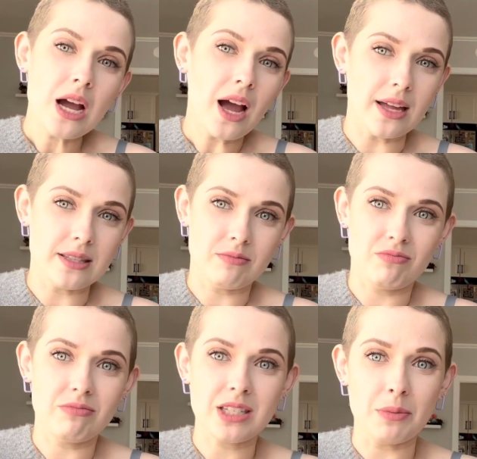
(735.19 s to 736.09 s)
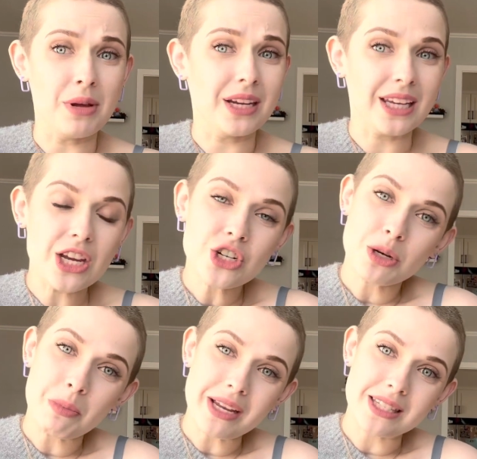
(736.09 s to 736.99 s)
and some medication
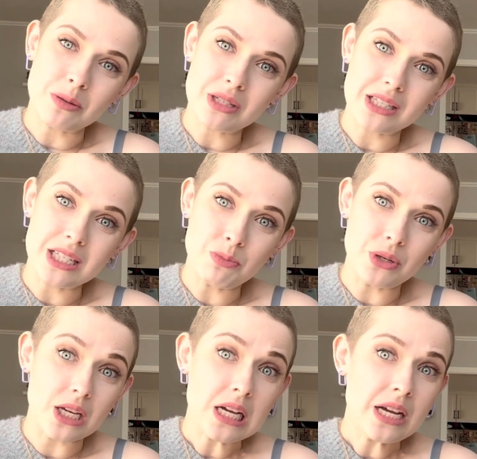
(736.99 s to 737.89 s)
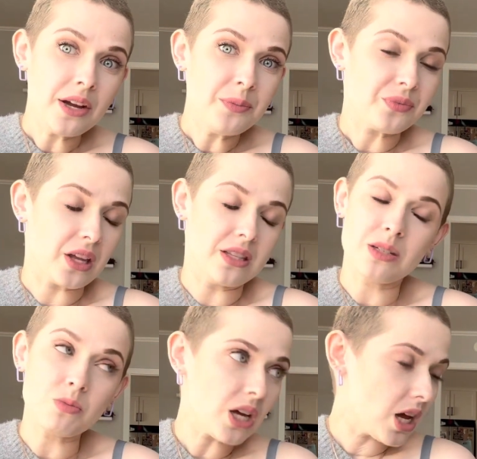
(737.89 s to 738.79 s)
makes them sleepy. And
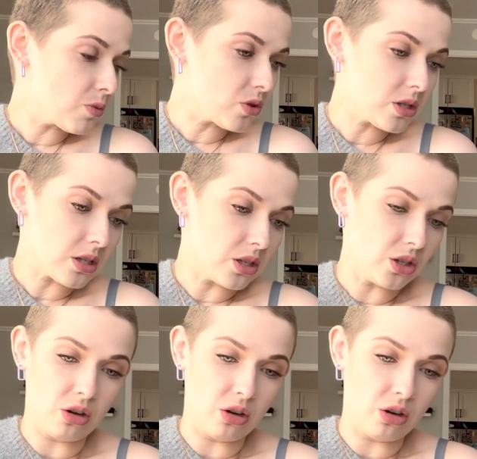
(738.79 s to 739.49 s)
sometimes you